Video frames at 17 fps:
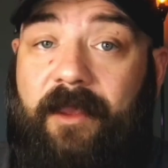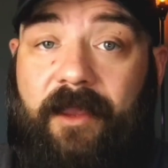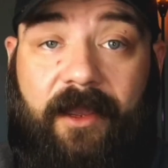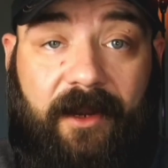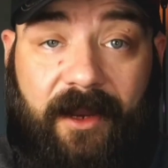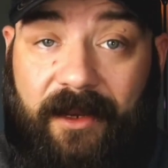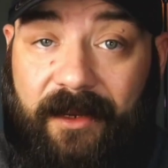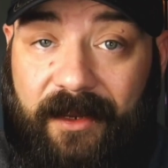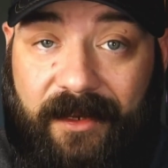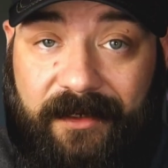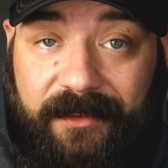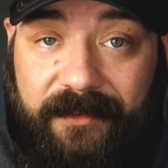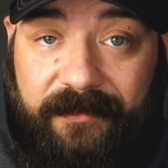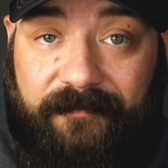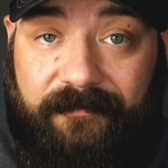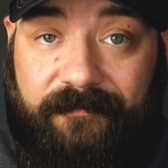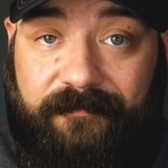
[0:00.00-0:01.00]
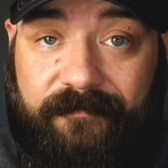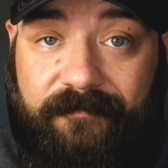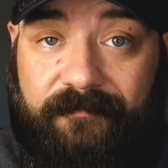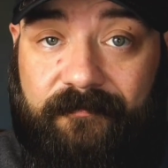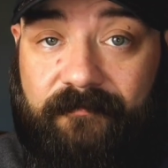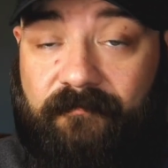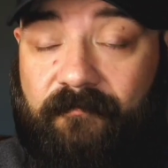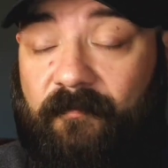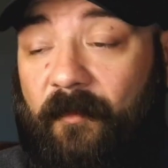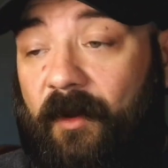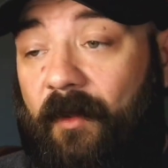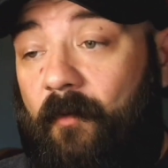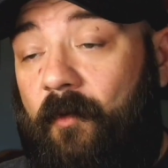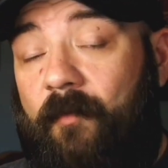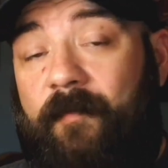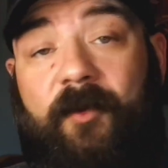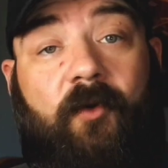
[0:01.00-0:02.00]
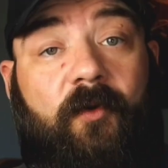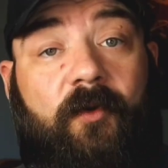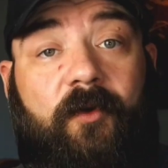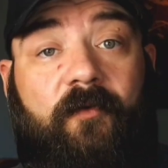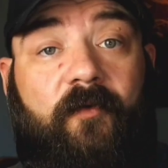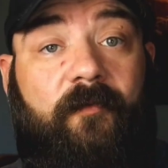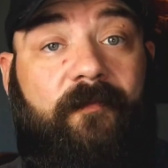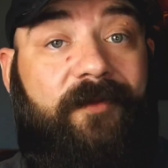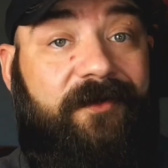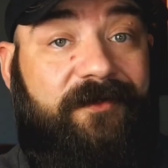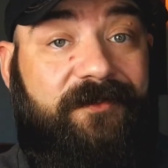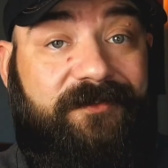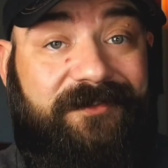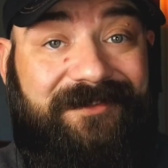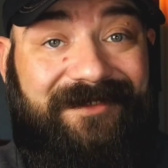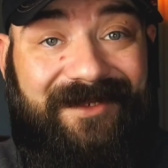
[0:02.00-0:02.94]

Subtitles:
And I like it. We'll be going over butters